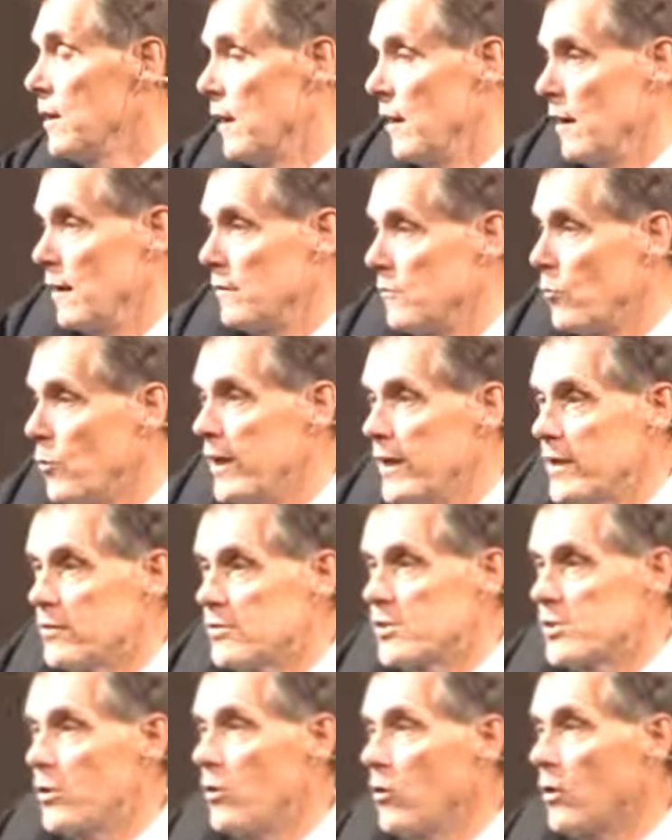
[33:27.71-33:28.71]
uh, a week
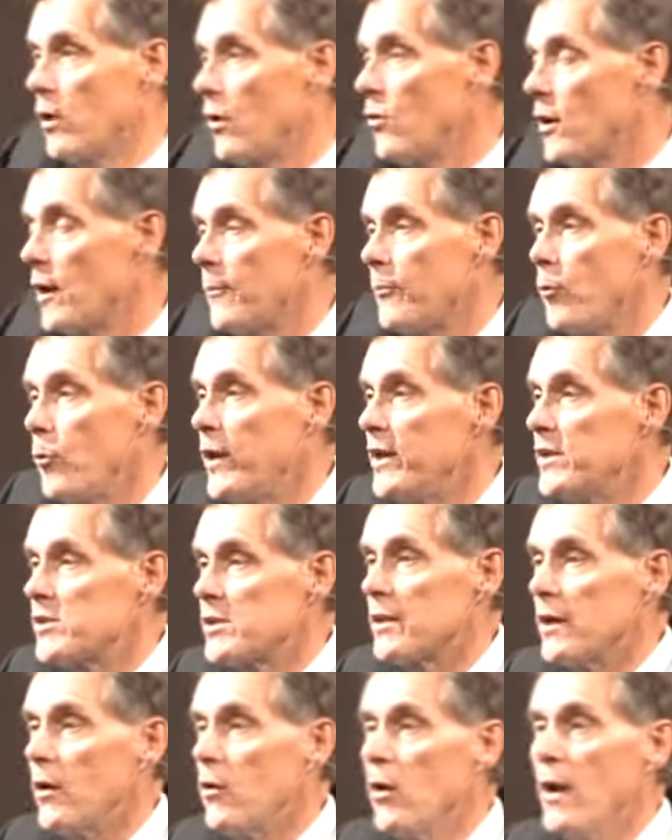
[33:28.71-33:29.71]
or so ago, a couple weeks
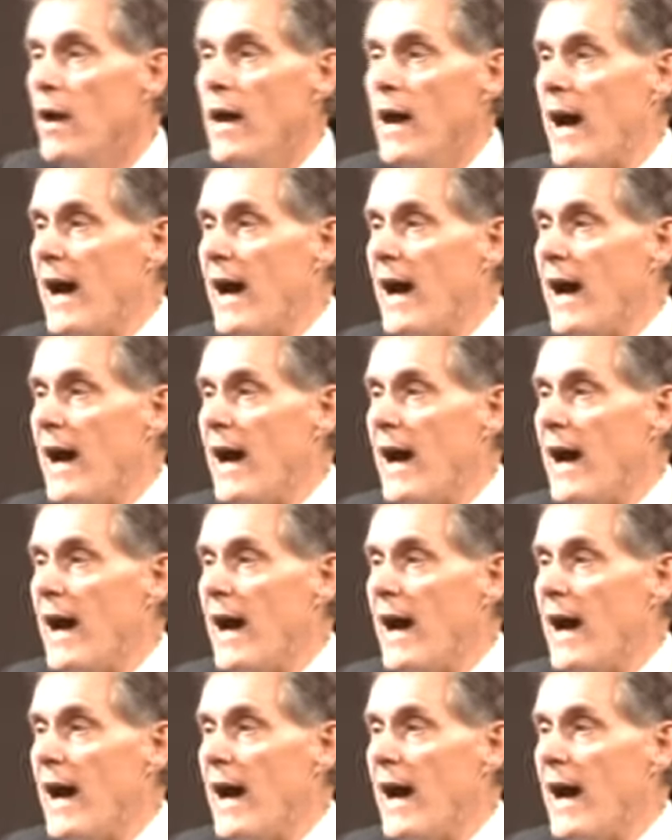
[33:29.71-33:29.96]
ago.